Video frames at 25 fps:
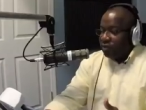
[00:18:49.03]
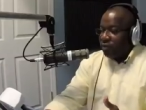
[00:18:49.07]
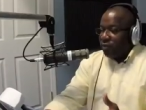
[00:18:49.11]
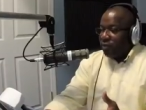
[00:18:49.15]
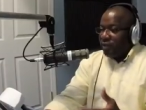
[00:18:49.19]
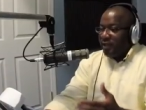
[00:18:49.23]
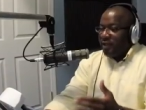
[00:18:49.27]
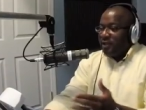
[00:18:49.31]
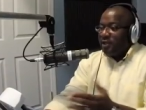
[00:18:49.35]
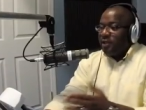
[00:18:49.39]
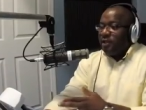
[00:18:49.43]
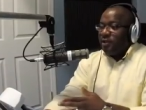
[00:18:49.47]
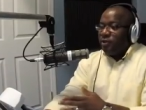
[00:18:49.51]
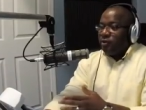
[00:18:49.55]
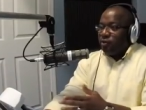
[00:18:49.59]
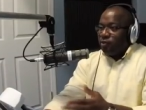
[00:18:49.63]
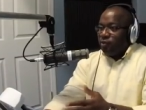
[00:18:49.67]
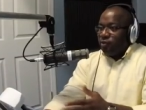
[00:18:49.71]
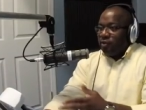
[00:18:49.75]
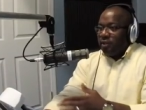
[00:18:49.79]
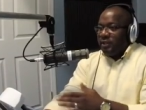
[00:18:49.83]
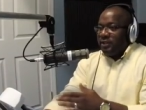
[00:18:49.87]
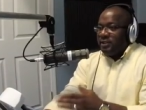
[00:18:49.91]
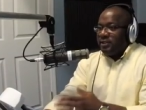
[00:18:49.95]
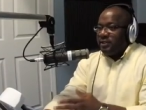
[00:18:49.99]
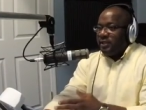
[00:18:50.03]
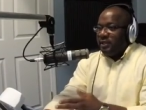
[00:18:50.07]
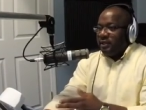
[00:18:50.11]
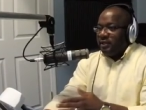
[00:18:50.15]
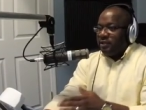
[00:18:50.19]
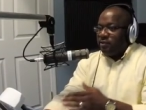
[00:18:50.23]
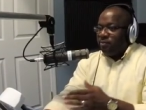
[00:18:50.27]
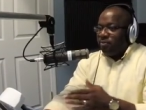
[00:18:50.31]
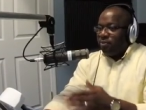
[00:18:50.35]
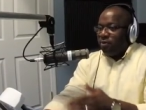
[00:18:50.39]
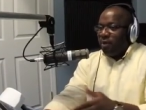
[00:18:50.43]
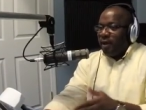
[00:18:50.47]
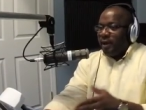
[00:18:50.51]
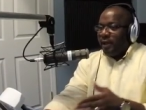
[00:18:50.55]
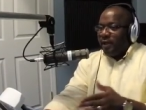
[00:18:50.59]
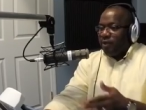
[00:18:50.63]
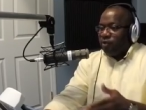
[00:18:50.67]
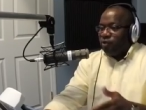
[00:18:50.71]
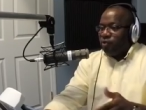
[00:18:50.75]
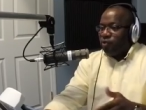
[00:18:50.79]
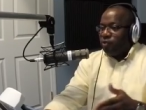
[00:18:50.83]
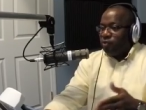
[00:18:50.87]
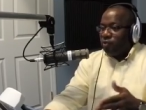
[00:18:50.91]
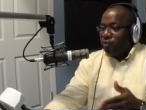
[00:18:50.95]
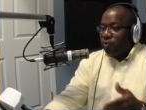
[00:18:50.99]
So they couldn't do these things prior
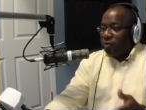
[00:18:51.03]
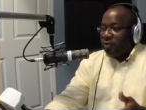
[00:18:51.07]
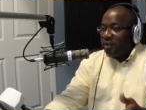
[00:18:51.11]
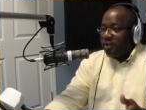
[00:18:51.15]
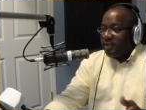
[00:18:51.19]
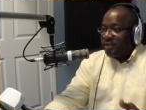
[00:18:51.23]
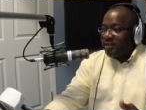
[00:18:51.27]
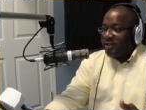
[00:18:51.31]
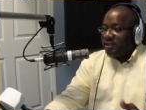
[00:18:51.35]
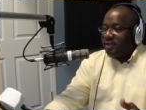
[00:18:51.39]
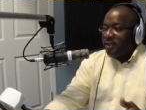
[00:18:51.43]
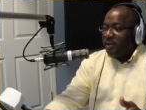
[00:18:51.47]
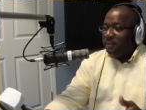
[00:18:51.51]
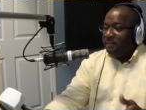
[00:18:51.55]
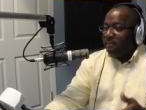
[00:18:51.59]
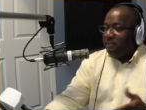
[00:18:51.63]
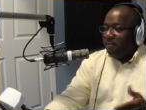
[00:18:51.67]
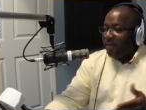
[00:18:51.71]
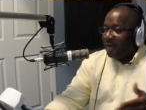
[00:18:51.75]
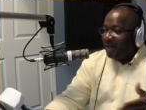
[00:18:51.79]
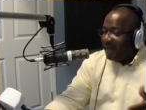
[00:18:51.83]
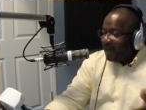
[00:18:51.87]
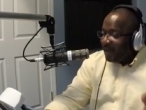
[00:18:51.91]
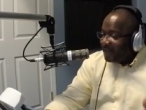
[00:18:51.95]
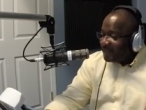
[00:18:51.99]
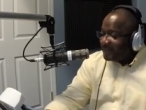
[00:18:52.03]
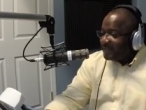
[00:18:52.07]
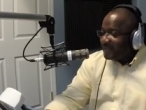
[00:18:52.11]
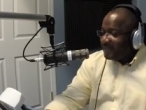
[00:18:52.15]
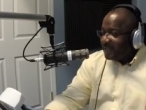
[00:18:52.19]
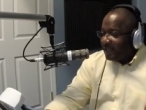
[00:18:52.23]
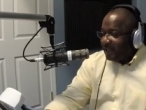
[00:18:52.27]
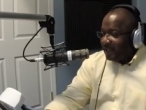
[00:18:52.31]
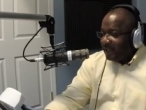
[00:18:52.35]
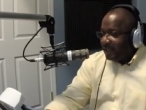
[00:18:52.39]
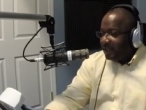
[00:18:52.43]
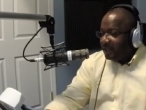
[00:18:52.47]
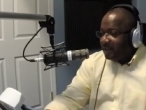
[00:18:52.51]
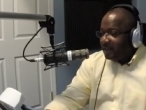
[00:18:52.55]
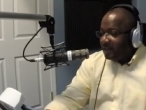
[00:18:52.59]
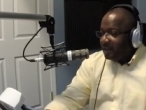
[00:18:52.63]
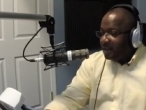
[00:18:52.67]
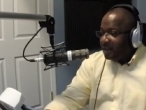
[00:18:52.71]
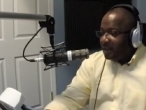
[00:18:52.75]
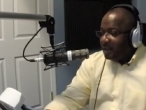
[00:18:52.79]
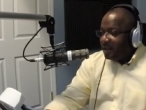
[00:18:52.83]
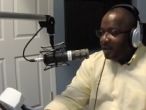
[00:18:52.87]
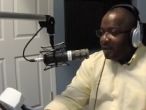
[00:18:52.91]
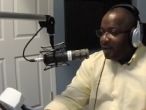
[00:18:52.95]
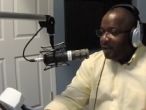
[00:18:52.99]
to this blessing,
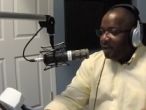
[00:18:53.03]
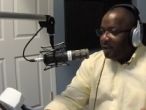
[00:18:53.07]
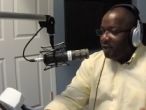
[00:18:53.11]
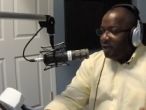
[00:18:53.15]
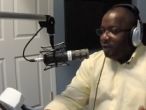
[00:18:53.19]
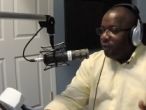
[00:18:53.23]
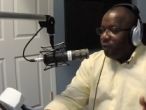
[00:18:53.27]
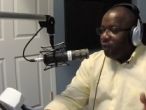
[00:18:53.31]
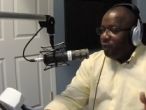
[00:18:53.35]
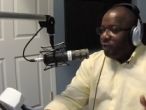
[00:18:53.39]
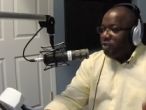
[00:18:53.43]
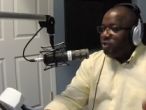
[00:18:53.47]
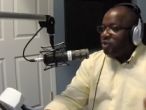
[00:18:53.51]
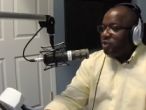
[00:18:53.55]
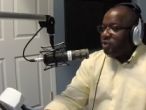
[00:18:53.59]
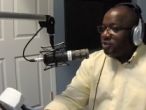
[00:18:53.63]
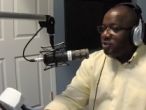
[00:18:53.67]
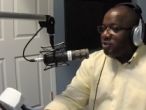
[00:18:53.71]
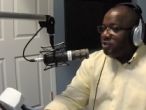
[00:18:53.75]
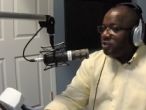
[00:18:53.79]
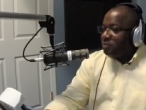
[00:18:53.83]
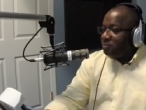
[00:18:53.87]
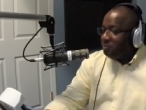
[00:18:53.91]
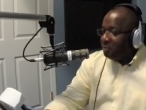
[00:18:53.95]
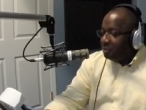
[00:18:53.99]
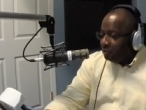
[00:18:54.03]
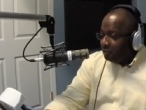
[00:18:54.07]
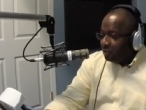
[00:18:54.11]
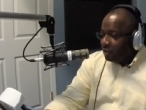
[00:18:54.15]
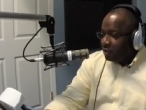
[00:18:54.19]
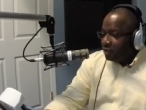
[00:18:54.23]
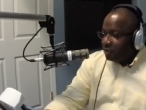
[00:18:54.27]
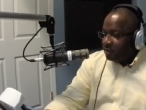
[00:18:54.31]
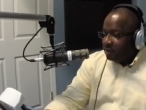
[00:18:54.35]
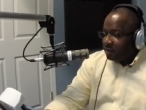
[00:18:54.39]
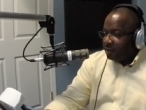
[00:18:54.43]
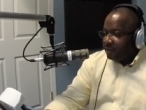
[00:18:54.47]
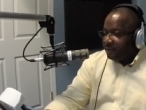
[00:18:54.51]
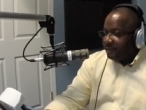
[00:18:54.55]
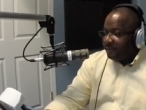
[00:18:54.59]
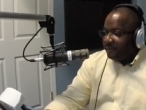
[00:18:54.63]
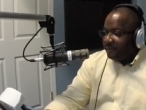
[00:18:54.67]
which is spiritual.